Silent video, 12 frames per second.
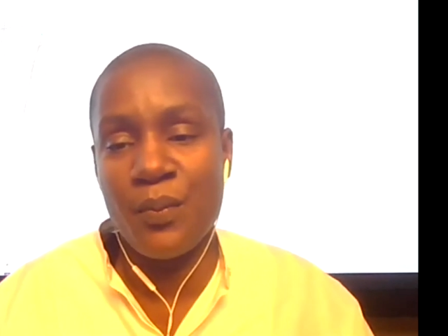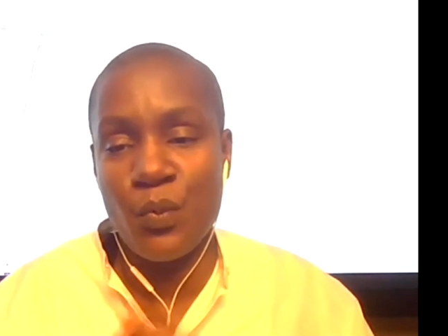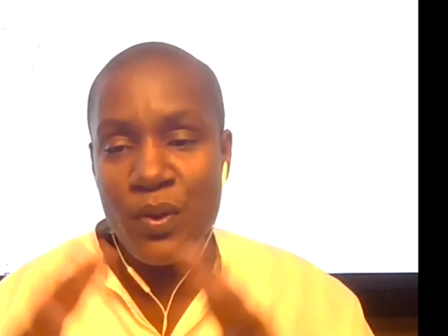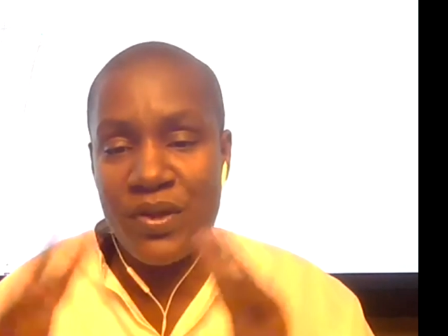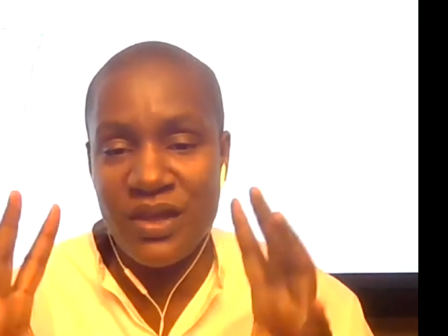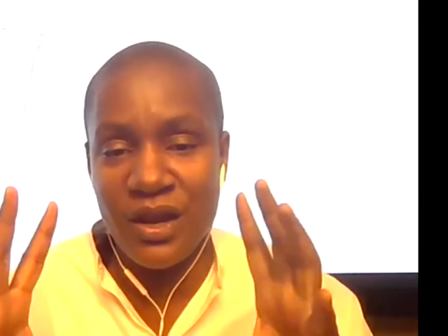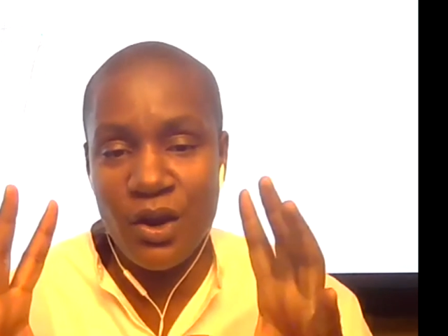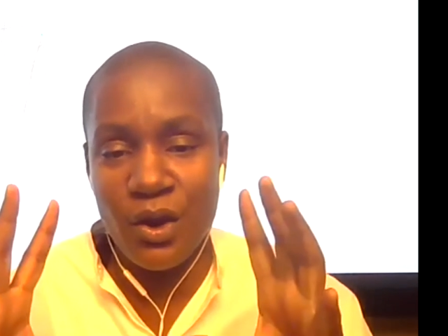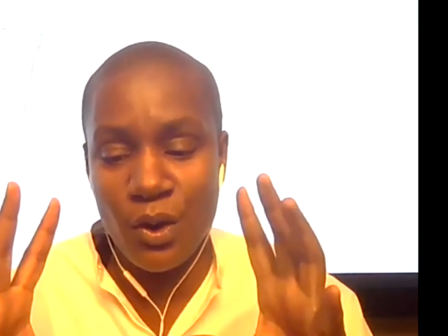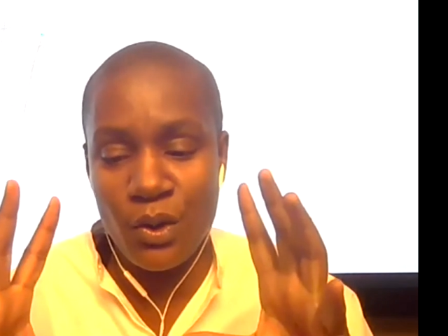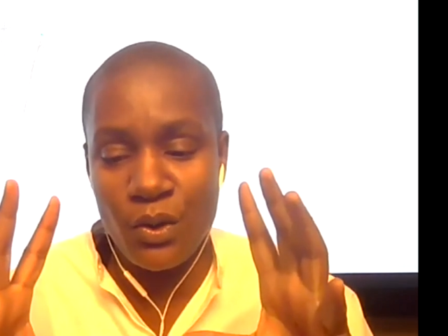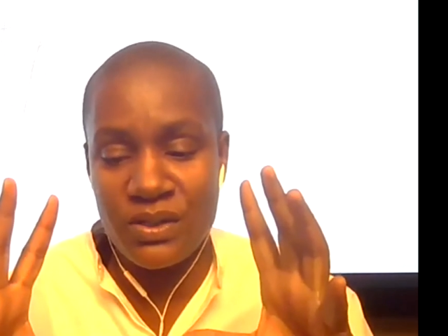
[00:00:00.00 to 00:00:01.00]
when they
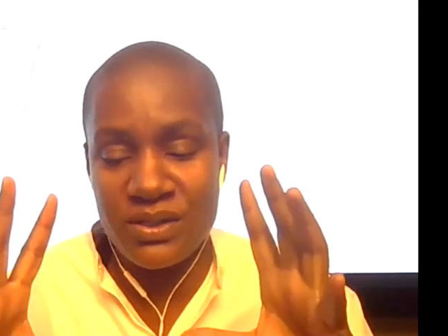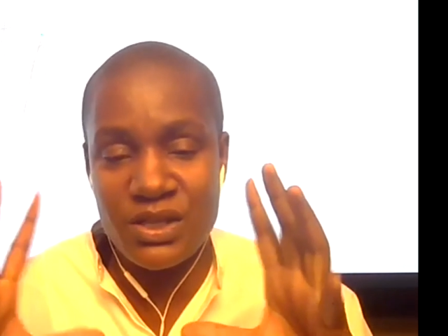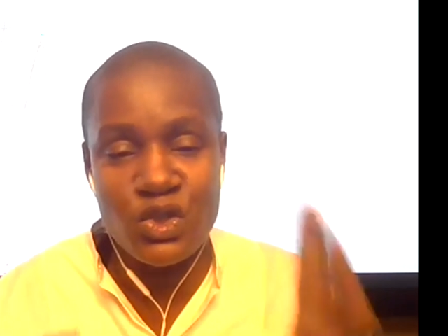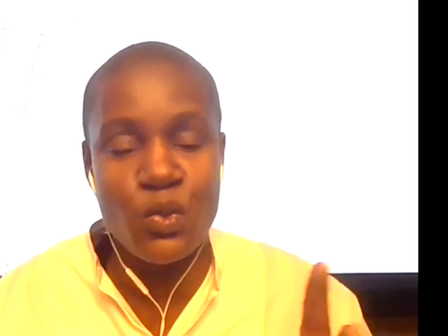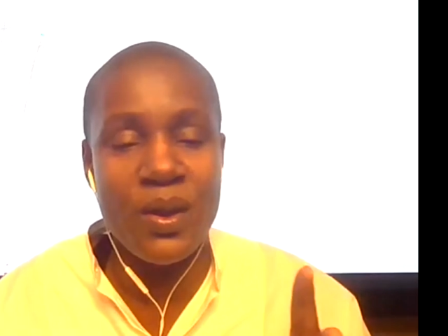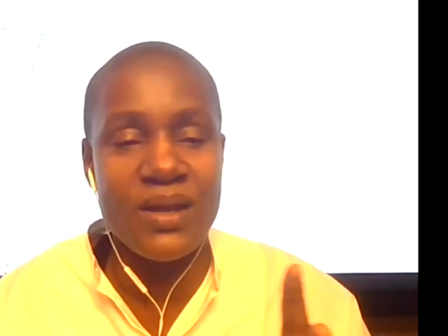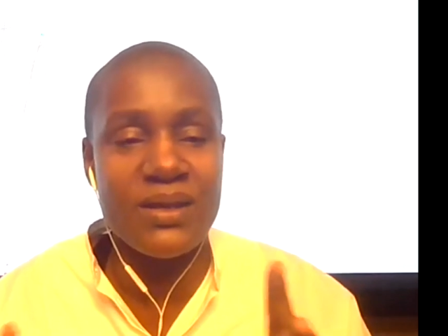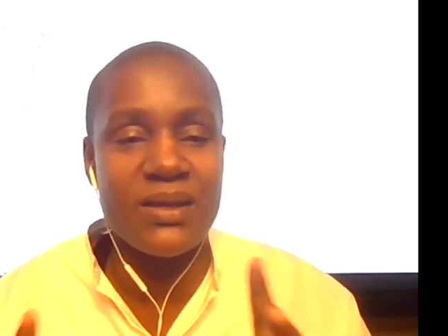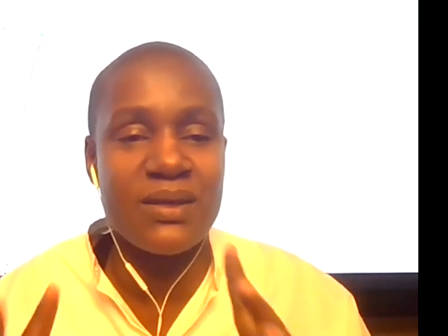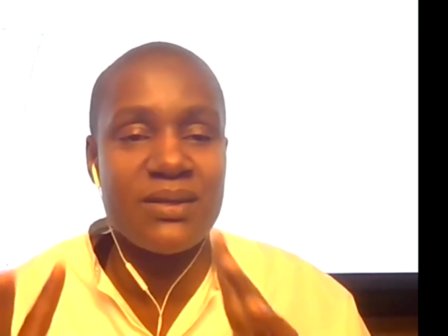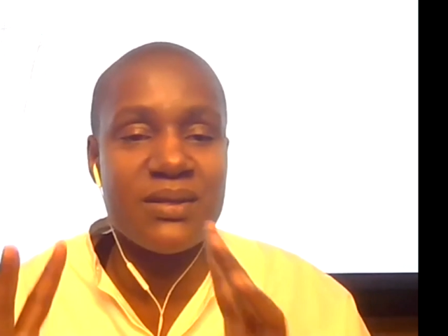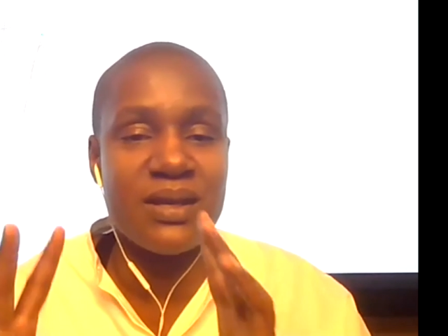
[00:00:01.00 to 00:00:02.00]
are
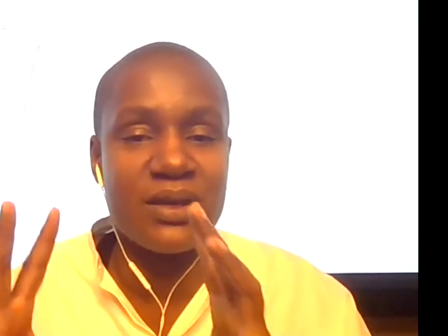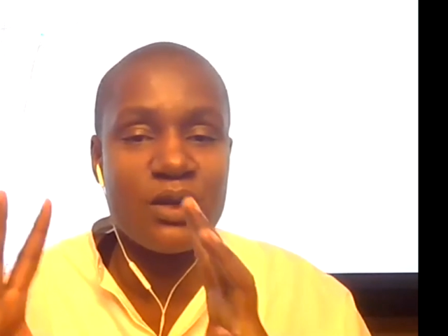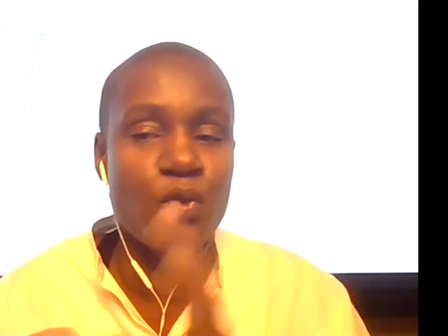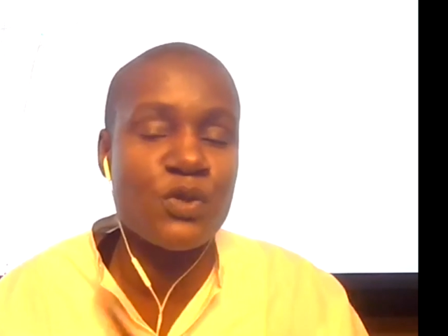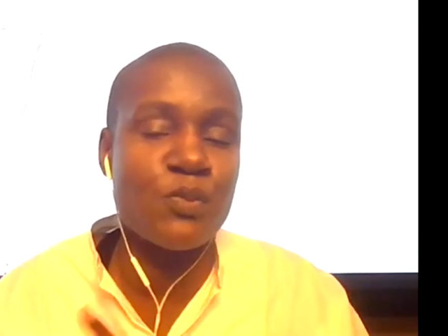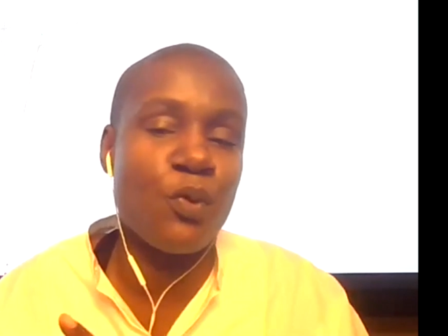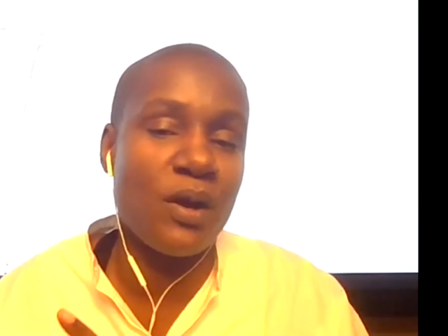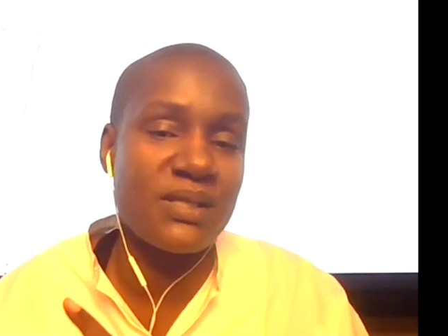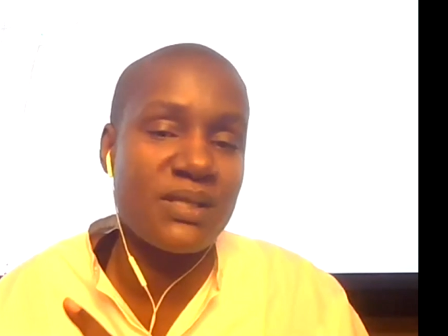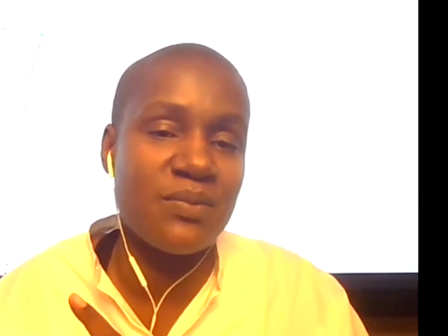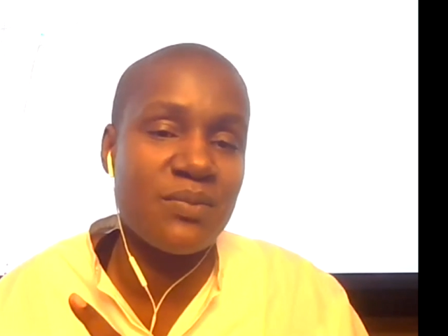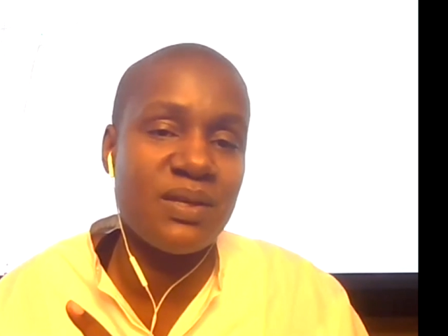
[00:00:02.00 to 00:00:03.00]
situated in close
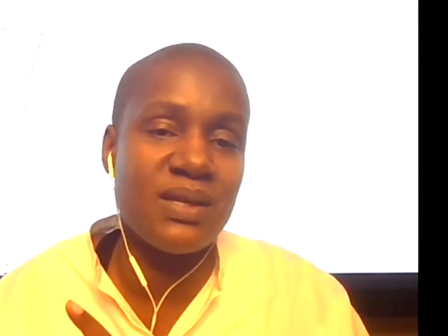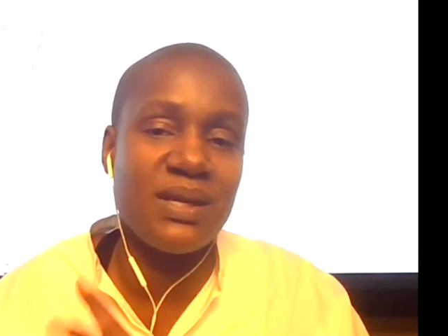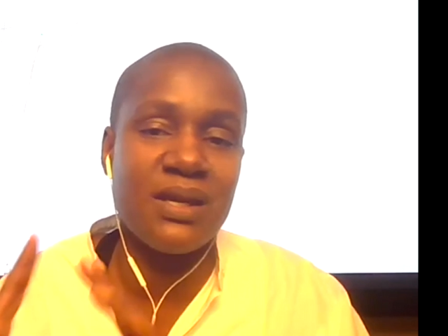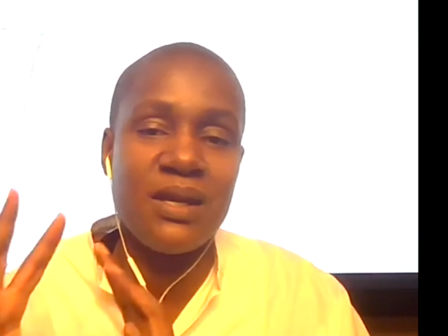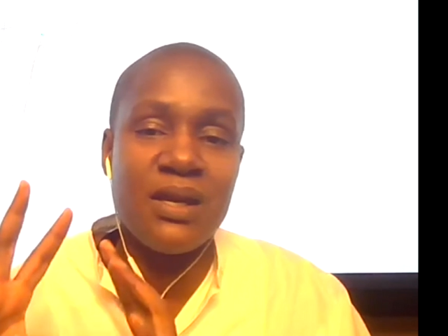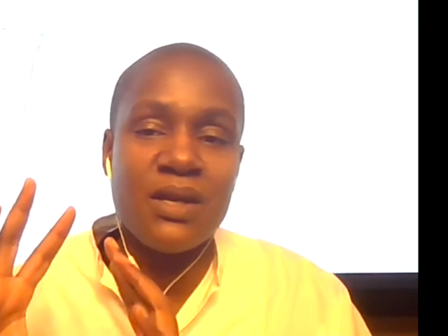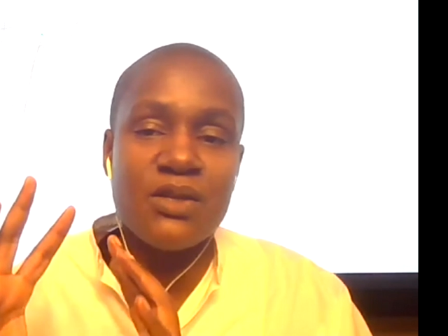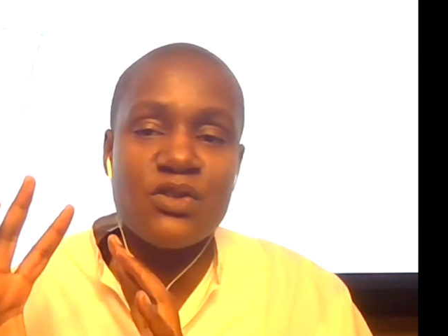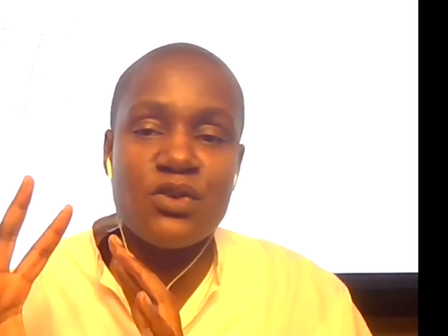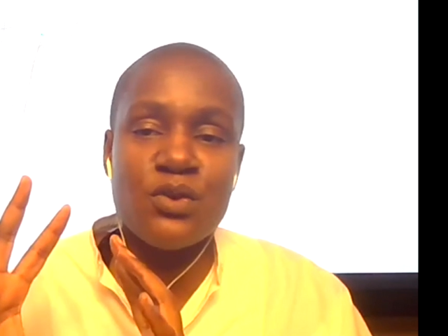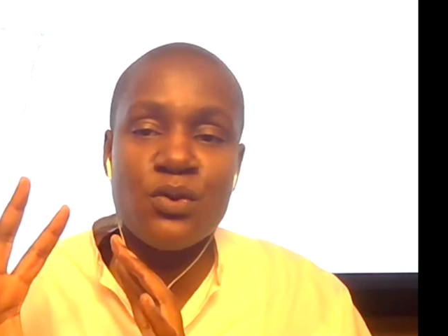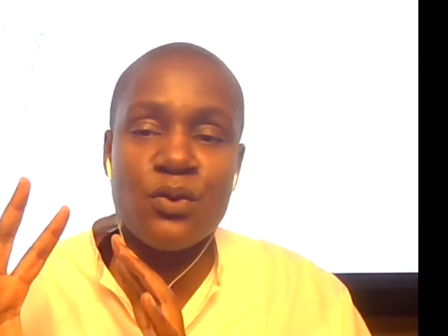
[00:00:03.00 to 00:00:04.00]
proximity
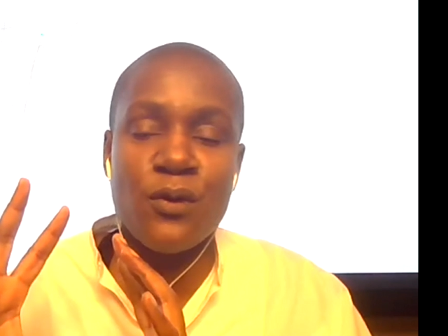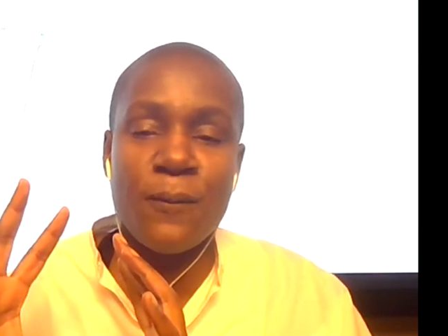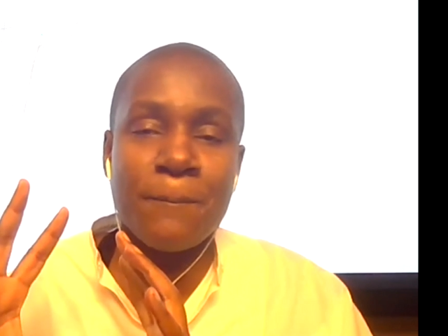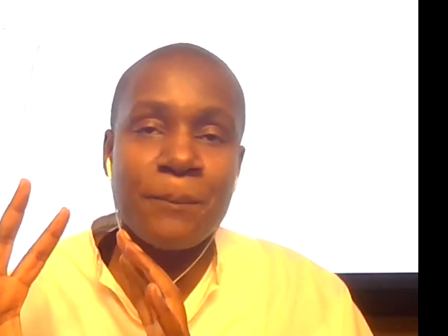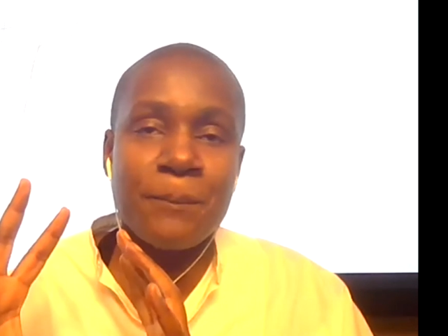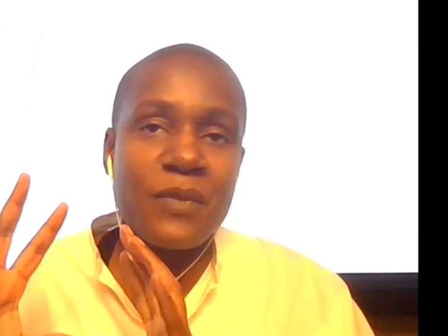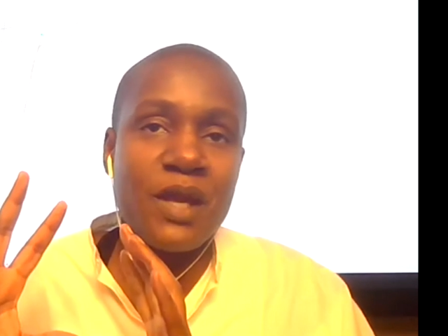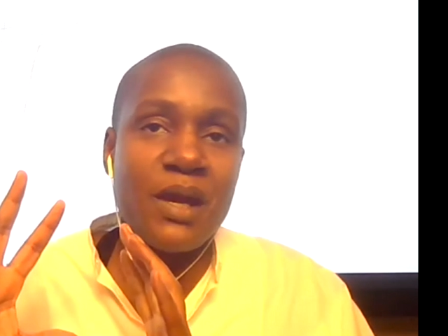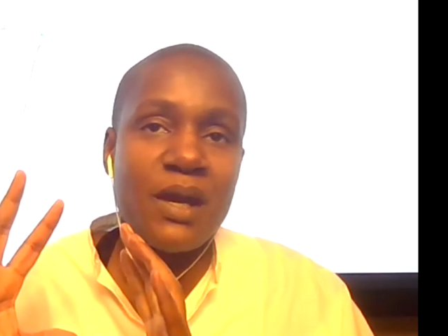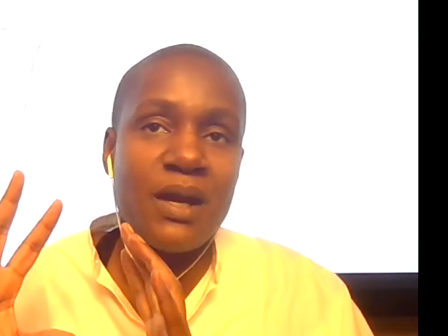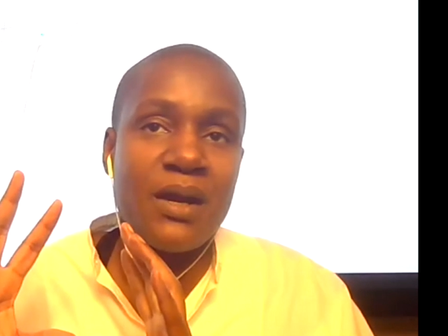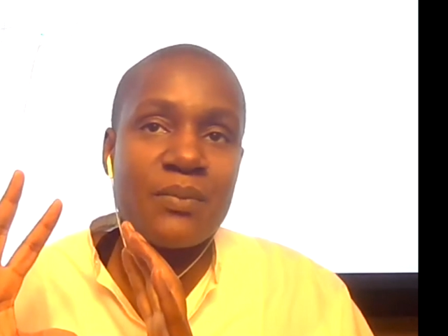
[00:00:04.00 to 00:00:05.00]
to
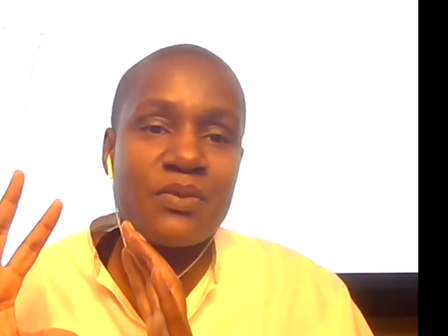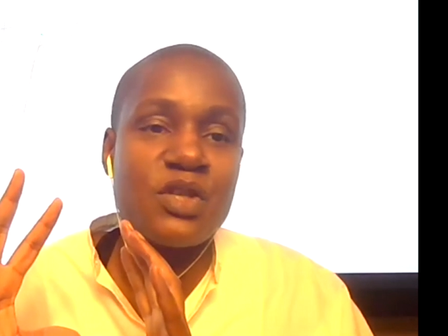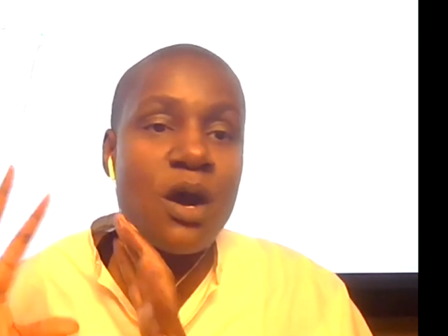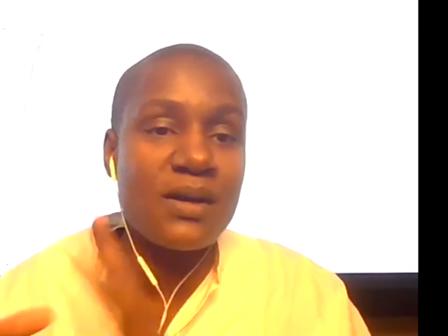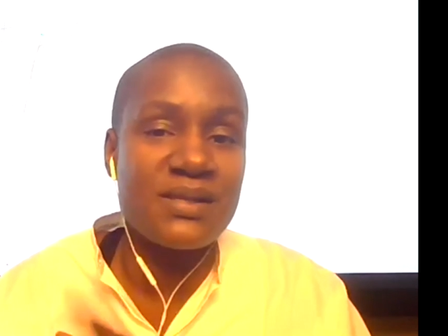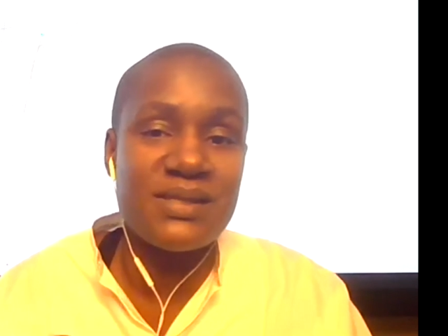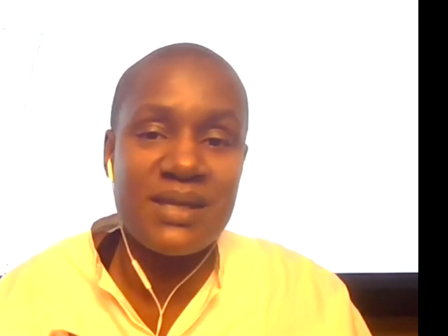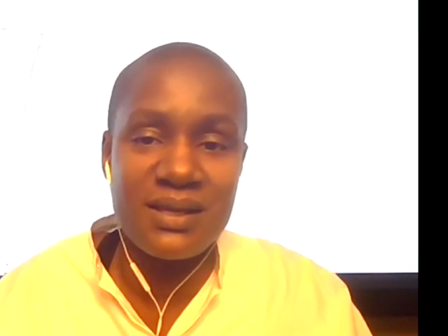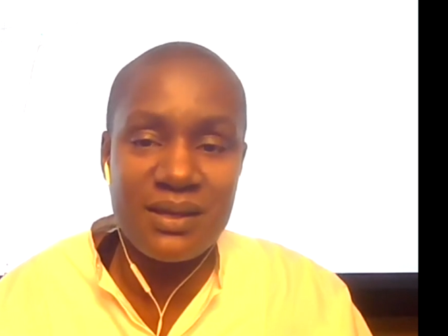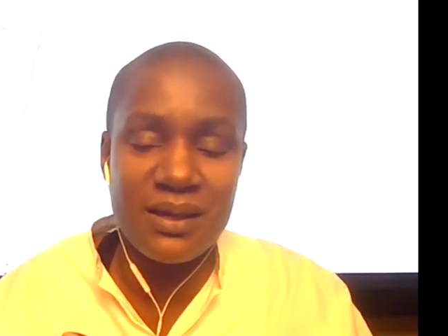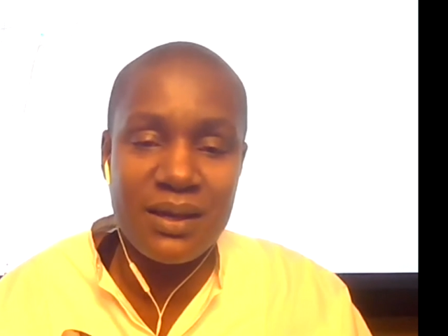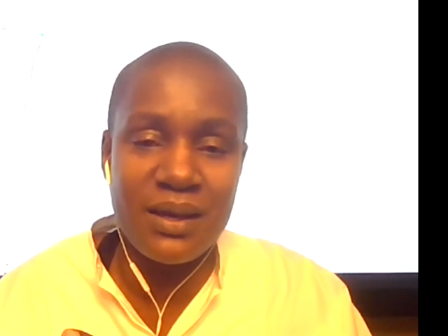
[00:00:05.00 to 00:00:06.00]
toxic